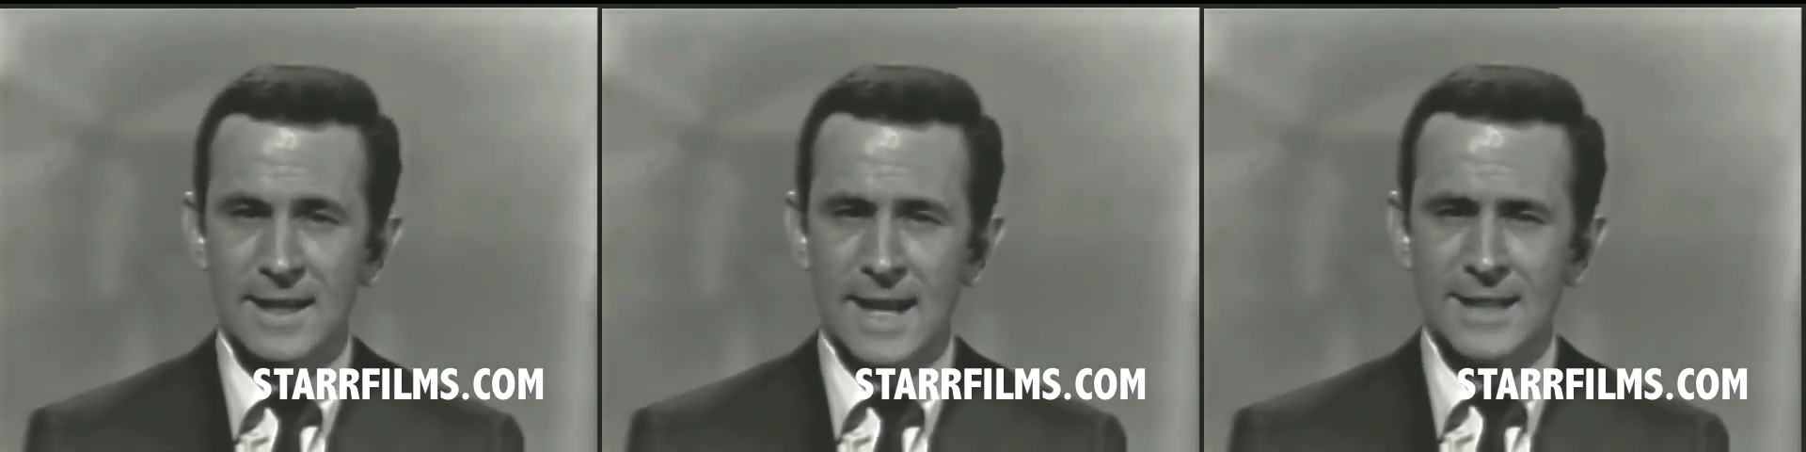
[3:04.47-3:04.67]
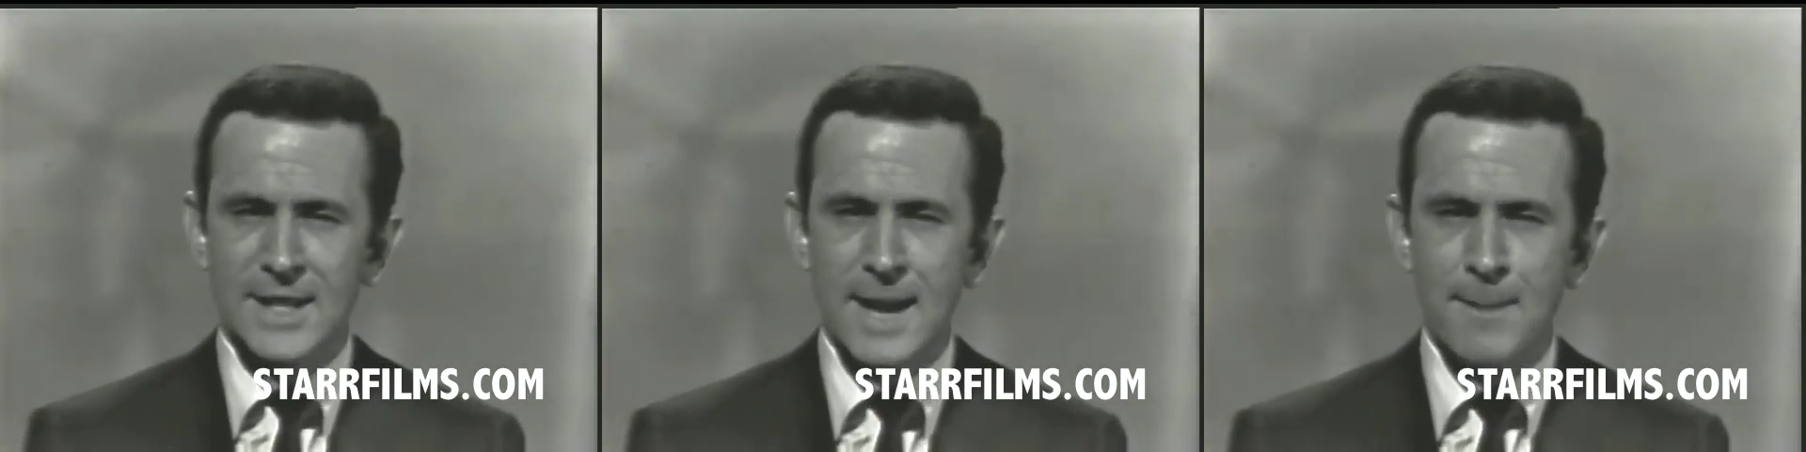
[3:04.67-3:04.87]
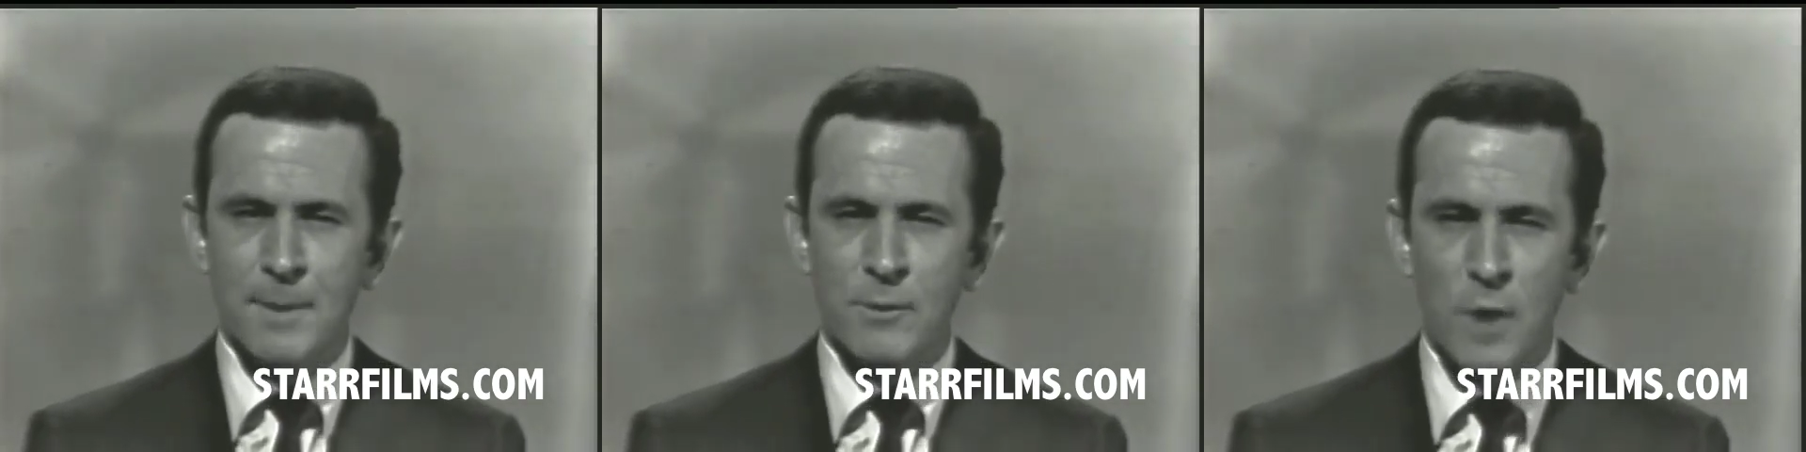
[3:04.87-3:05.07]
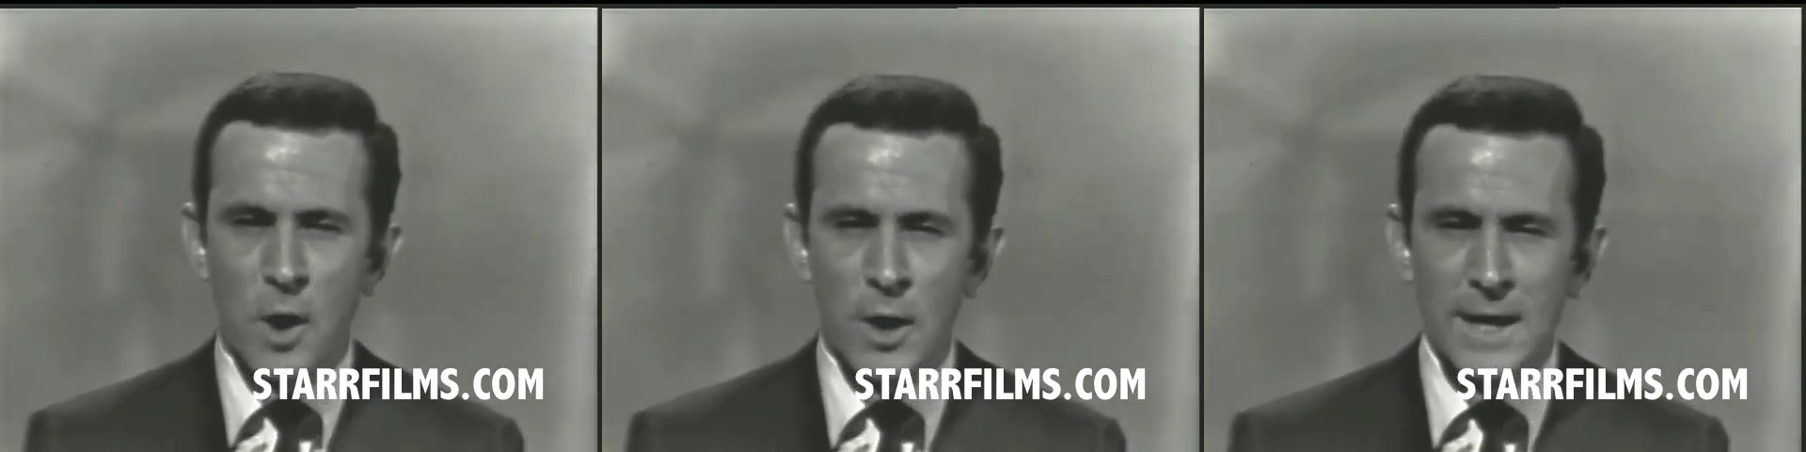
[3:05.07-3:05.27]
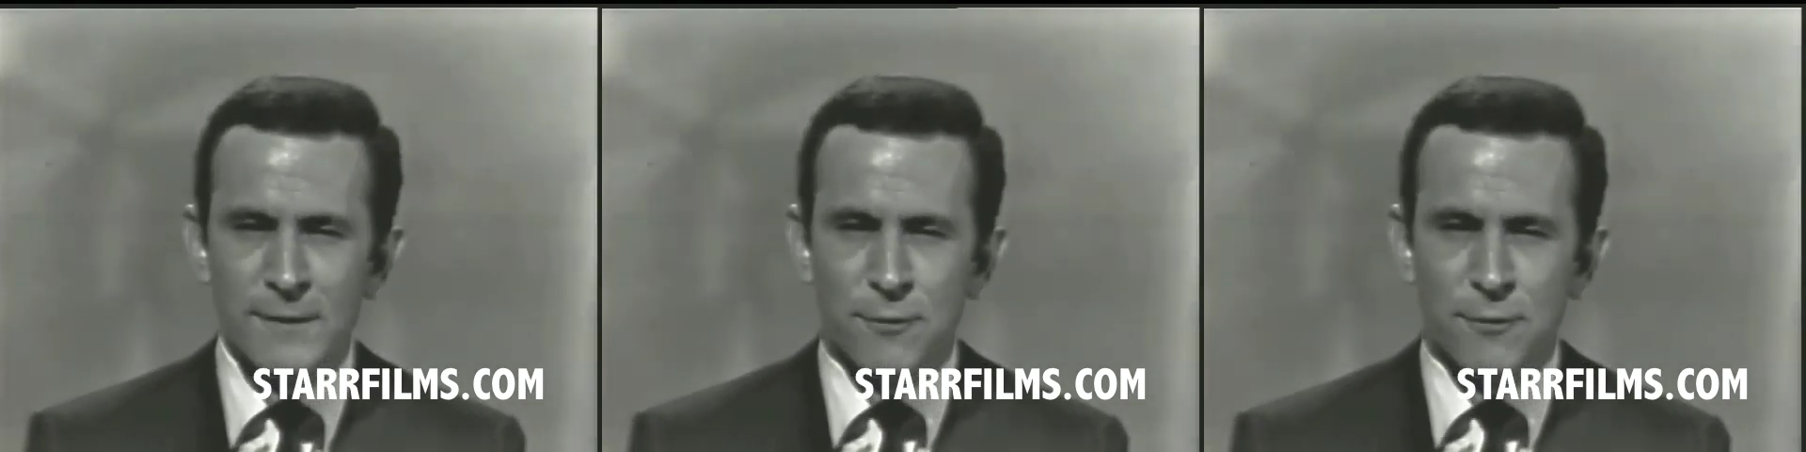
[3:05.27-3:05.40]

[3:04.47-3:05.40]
make your living?